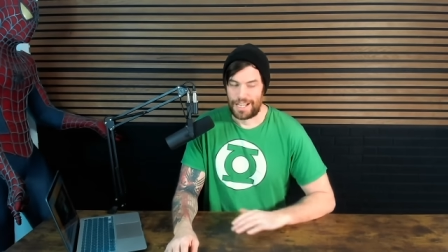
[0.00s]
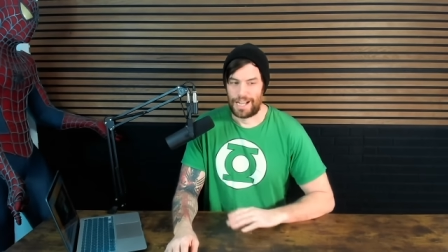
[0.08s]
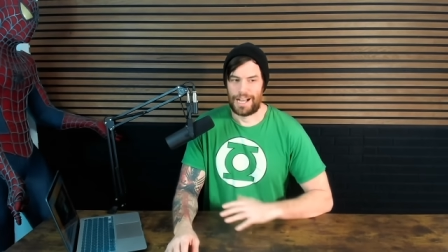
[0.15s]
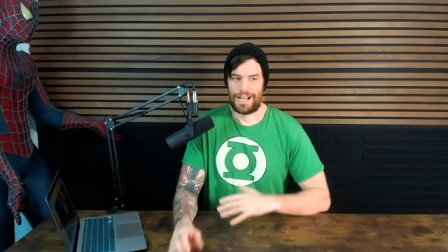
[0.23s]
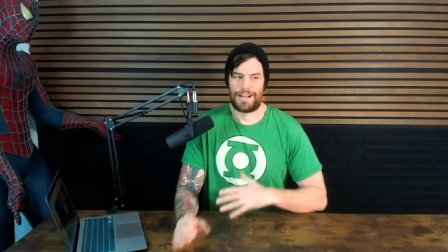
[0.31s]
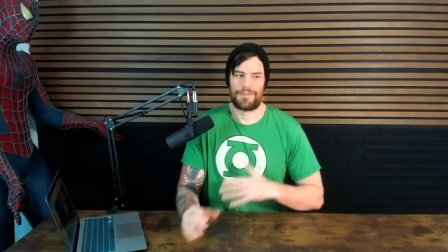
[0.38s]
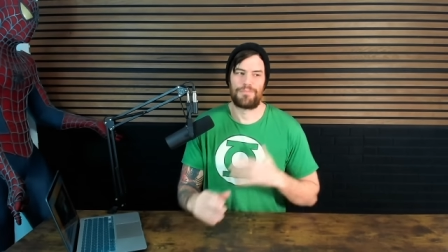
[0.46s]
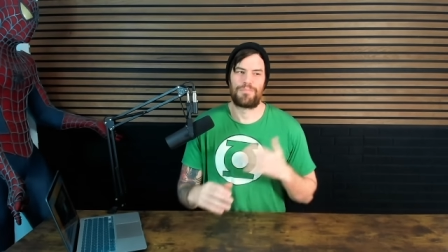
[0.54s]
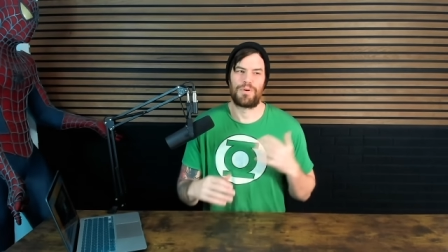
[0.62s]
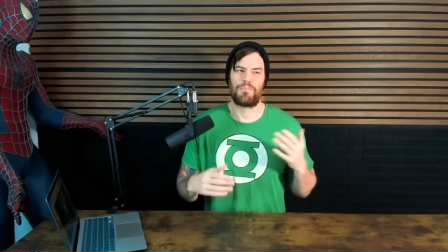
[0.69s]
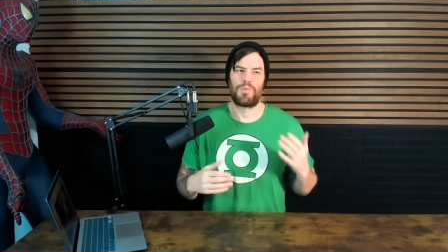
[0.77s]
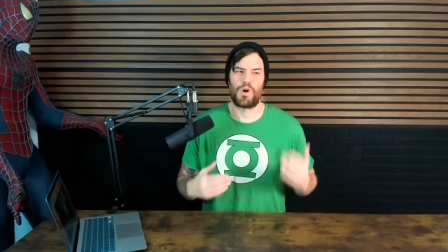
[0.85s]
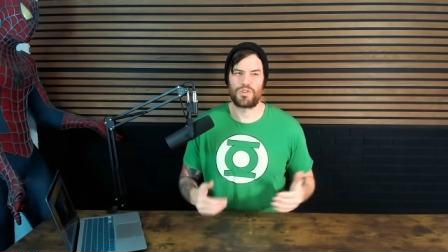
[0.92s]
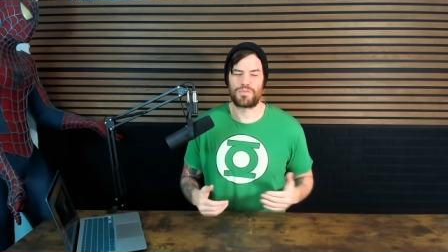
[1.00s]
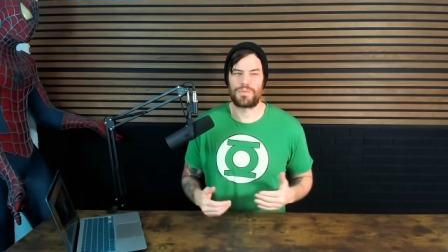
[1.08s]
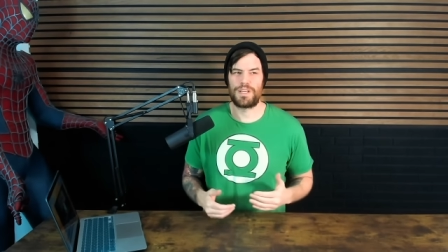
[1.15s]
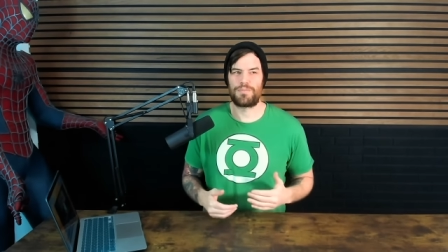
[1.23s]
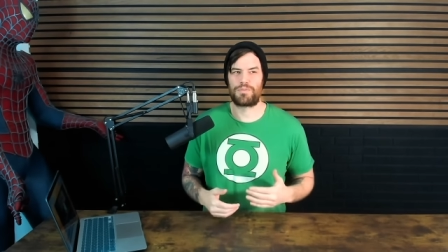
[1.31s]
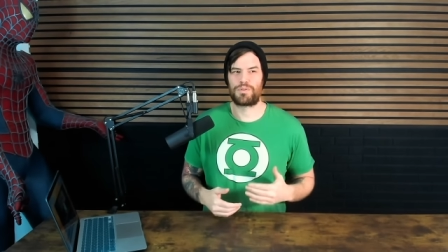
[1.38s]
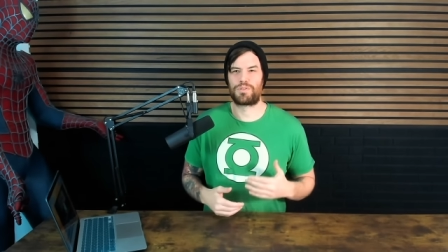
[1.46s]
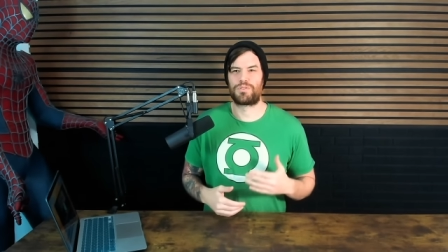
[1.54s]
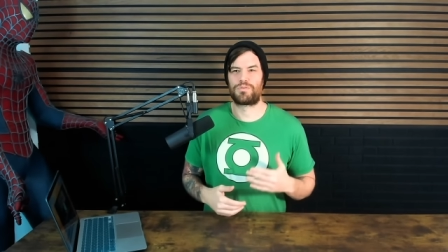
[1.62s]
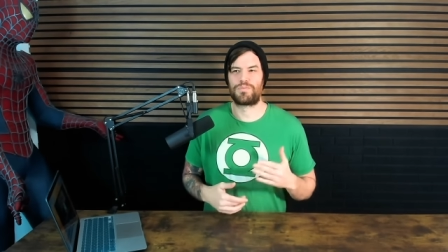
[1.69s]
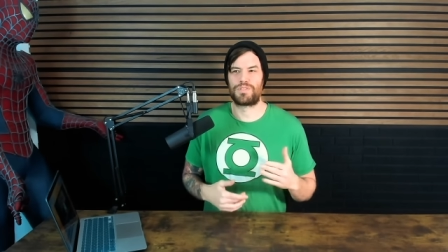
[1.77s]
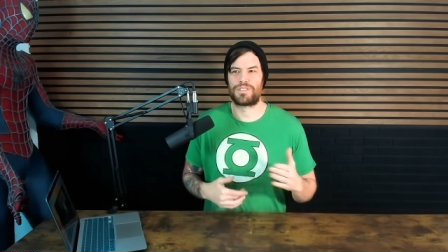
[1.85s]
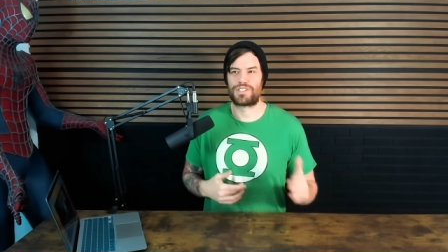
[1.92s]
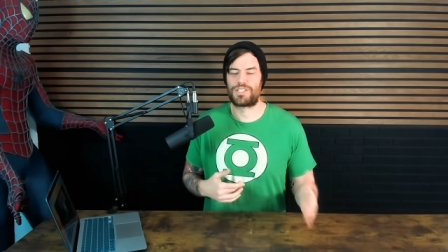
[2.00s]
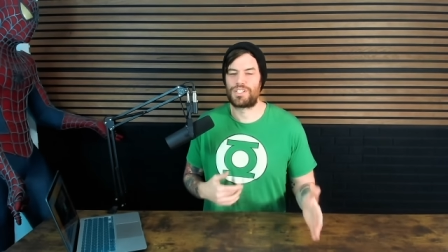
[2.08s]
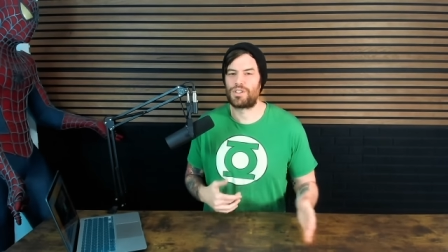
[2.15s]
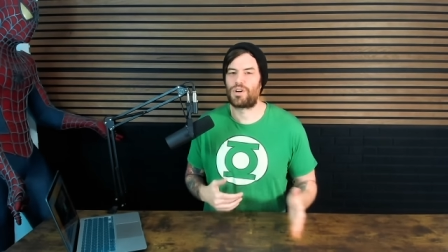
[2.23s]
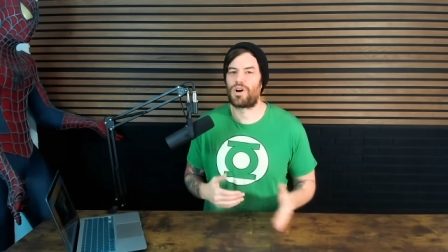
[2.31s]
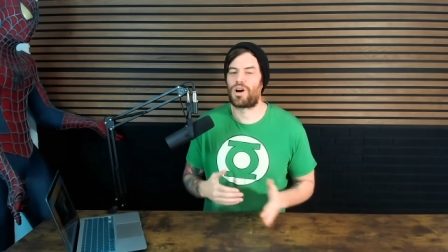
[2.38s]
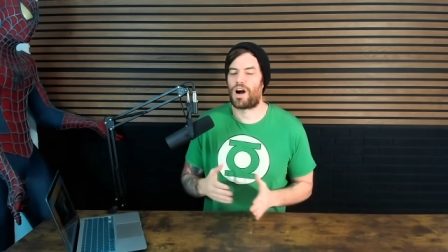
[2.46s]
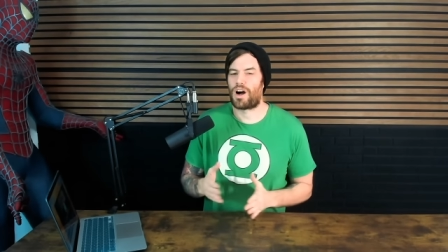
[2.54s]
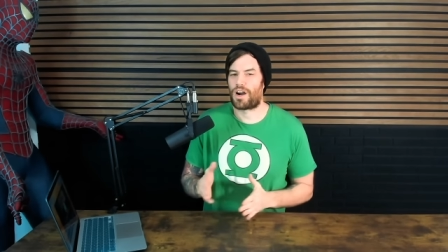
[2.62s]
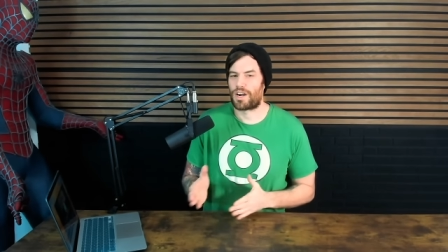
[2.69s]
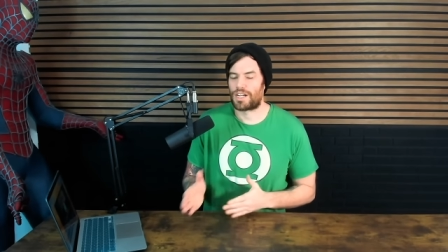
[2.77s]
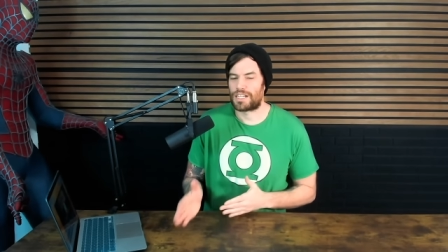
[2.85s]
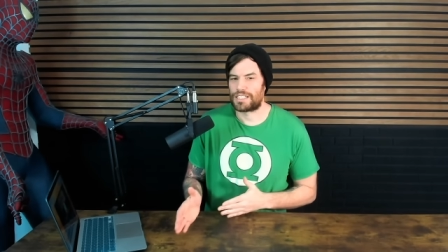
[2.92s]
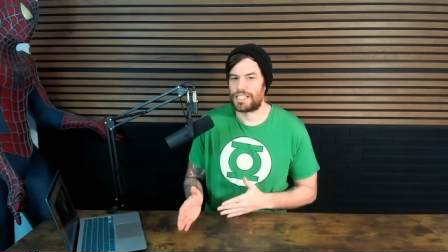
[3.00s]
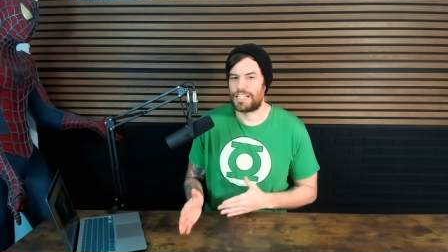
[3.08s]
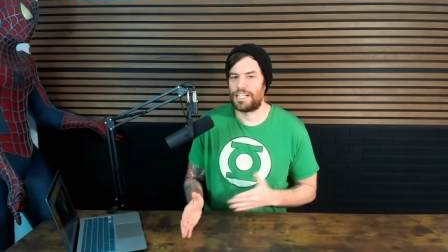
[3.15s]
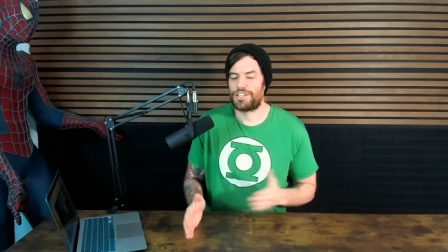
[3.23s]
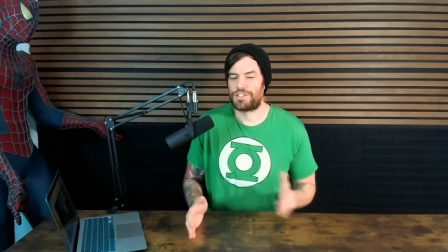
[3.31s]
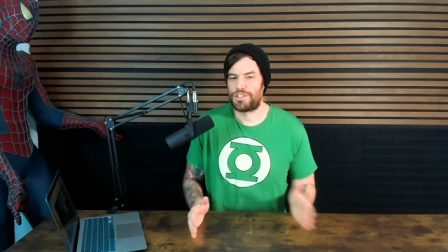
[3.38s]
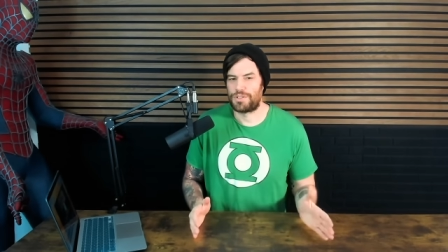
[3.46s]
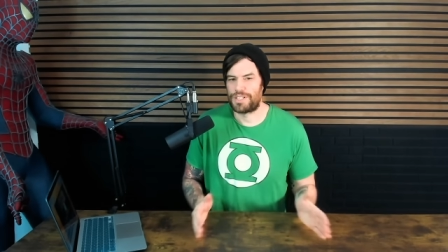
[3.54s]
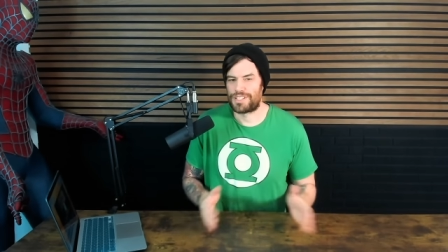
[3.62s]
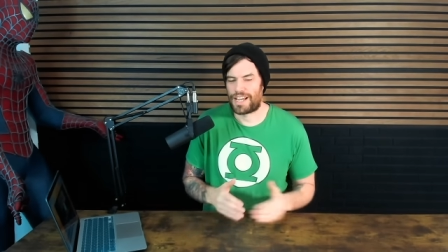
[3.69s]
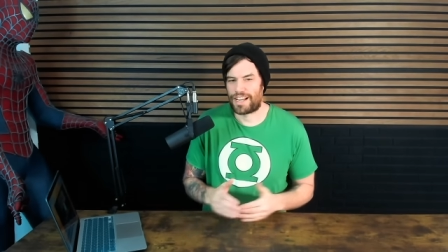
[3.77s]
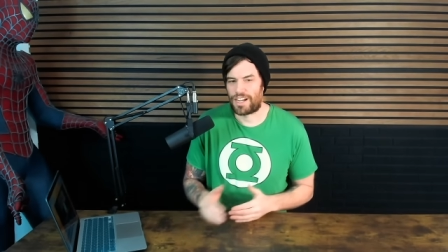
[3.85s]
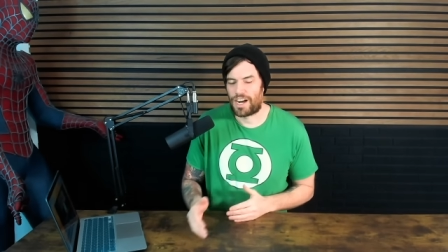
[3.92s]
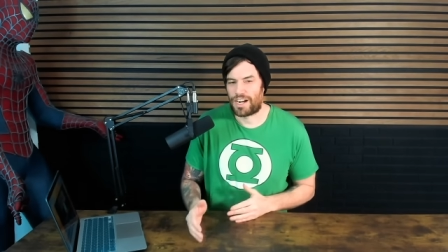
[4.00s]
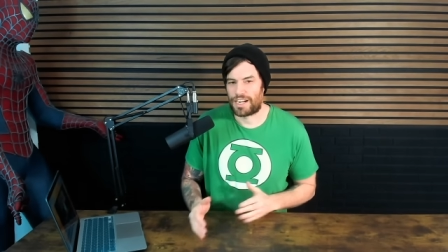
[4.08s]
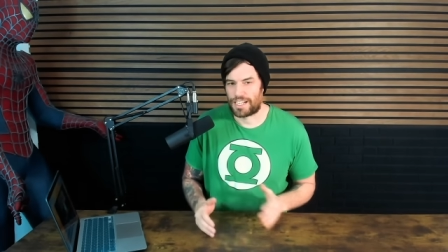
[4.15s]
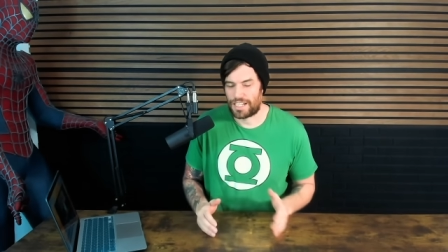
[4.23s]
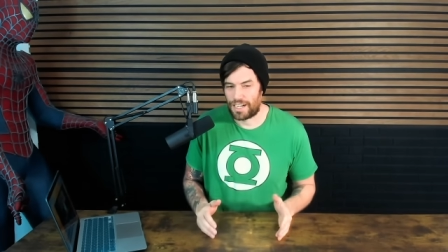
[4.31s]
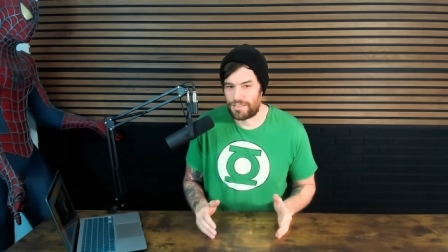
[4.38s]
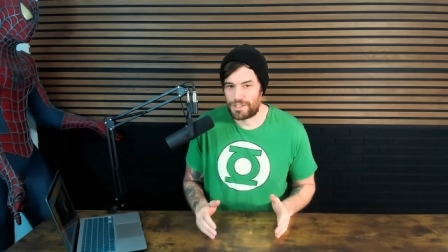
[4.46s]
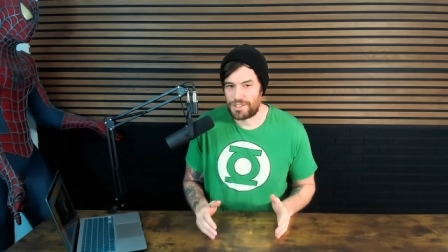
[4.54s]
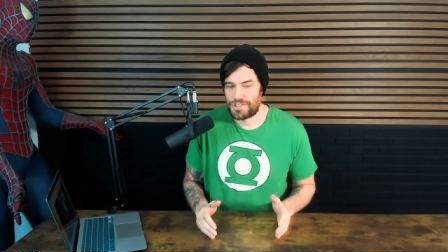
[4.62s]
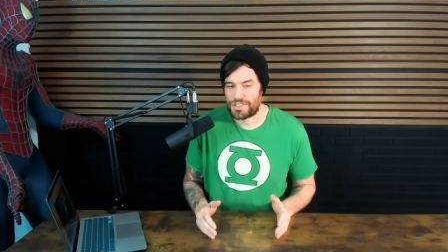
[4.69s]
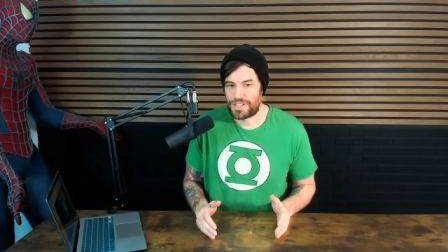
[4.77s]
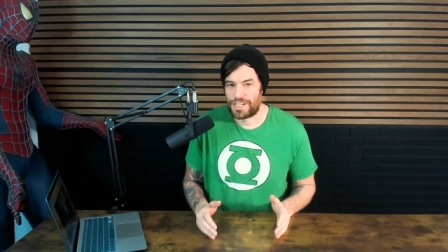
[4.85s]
um, but most people still are clinging to his iconic covers